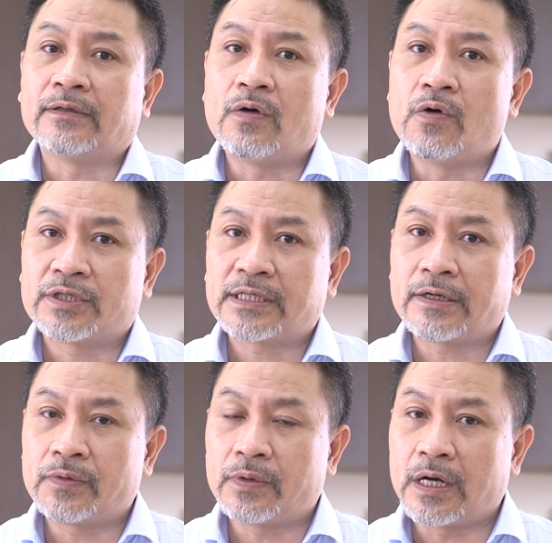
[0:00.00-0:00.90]

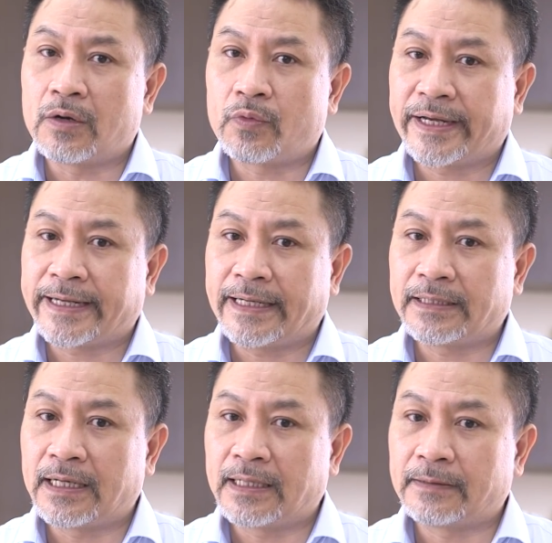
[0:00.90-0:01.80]
Also, we
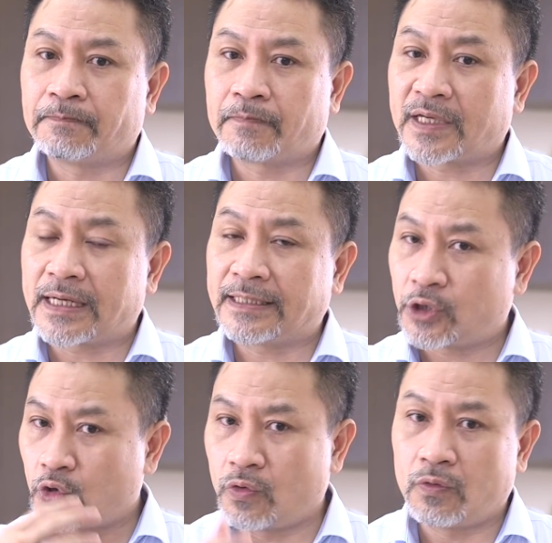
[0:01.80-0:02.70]
can
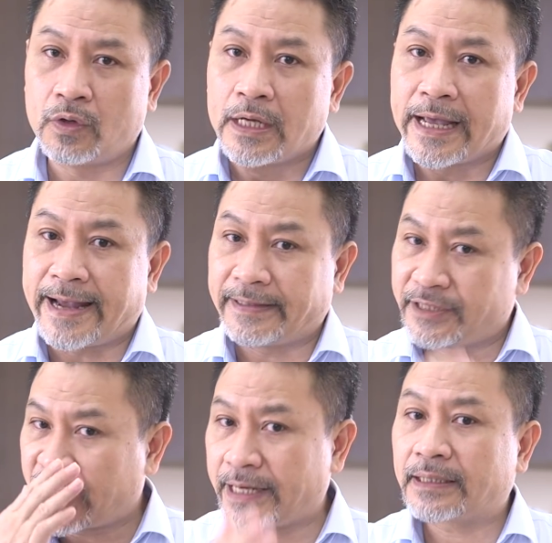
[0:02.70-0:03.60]
control and
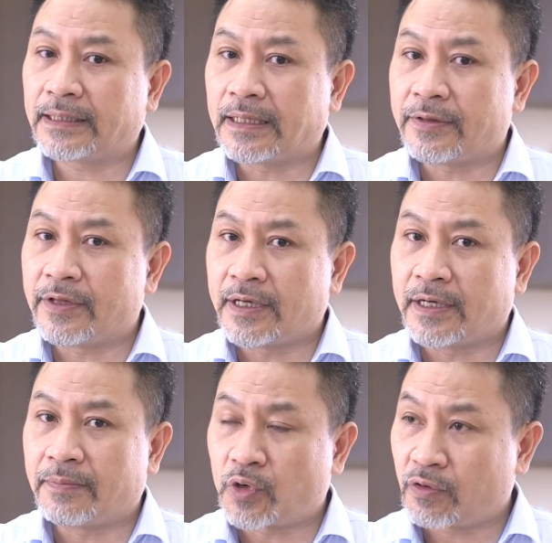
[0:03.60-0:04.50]
check
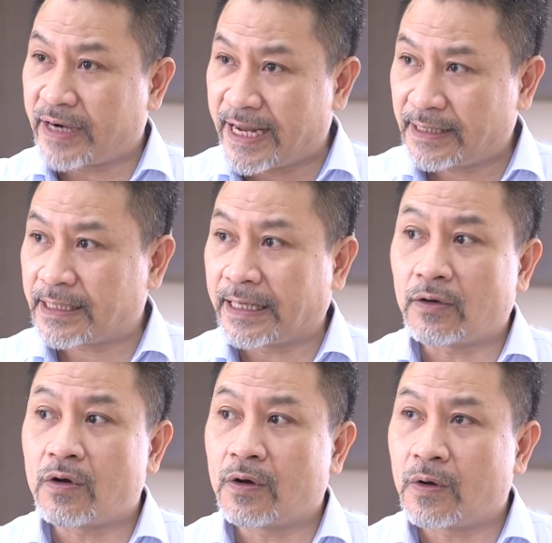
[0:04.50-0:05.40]
the progress
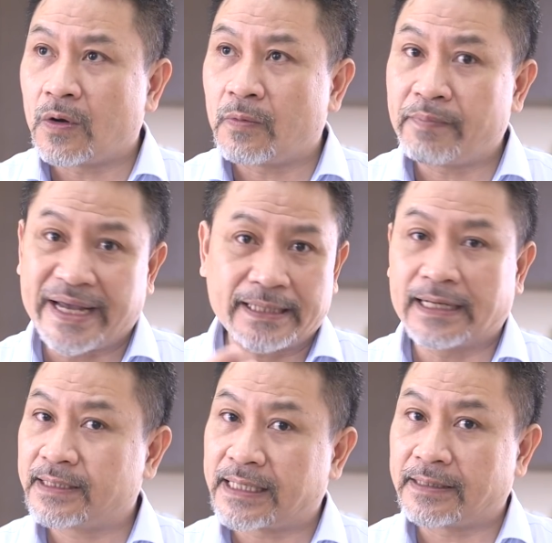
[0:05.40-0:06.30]
or make
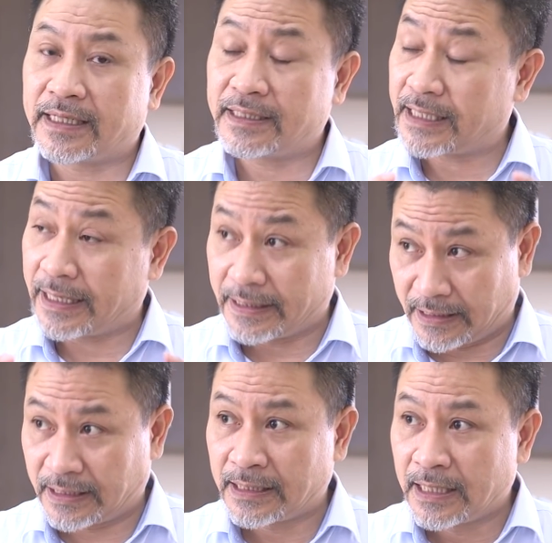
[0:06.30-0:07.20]

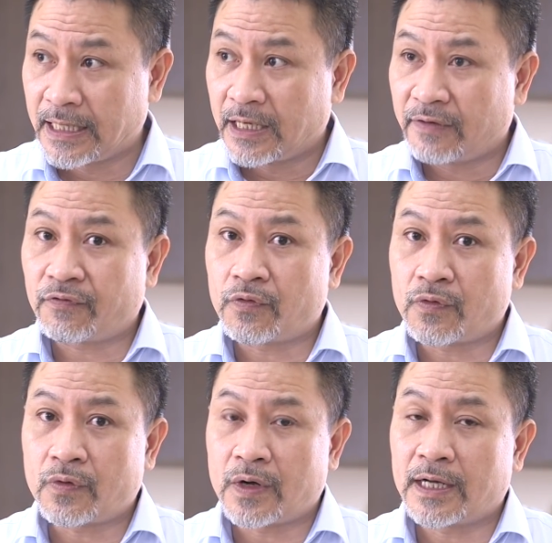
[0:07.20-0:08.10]
statistics
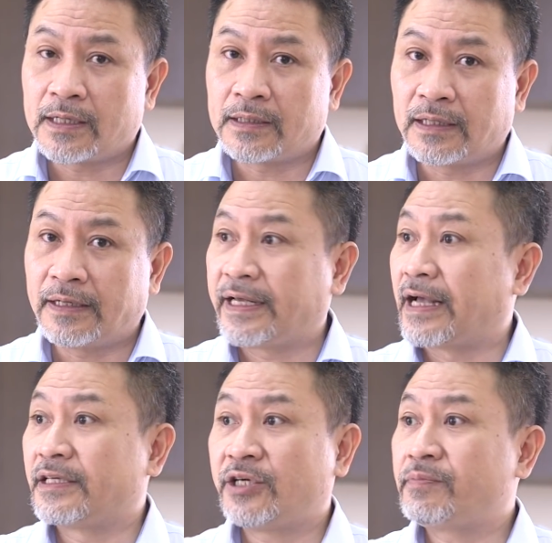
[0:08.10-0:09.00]
for learning
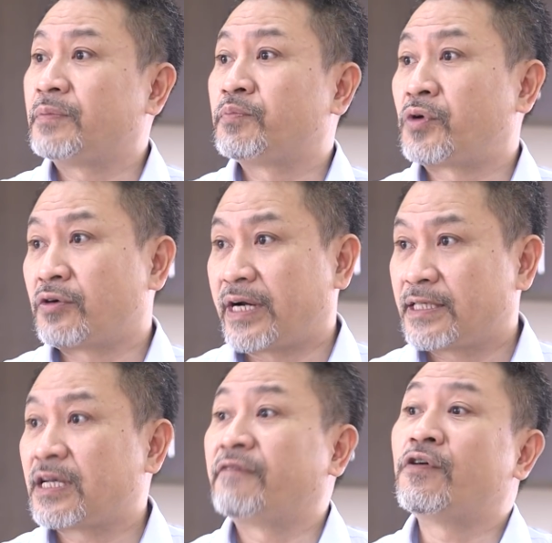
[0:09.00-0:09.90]
achievement
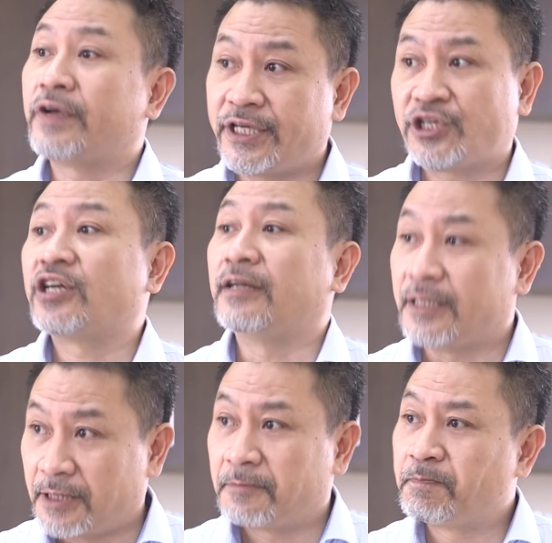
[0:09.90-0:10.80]
progress for each
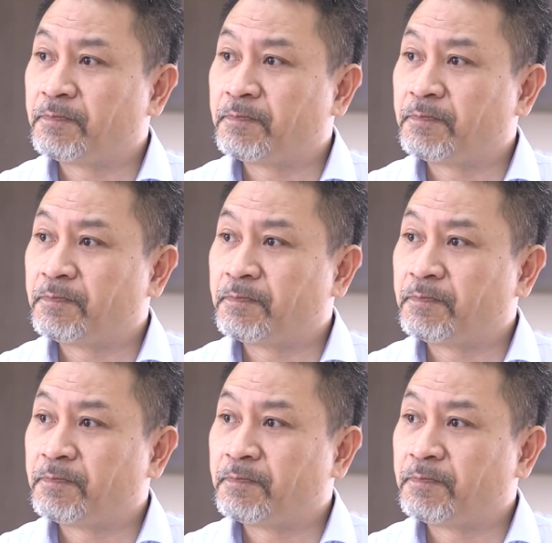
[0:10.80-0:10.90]
learner.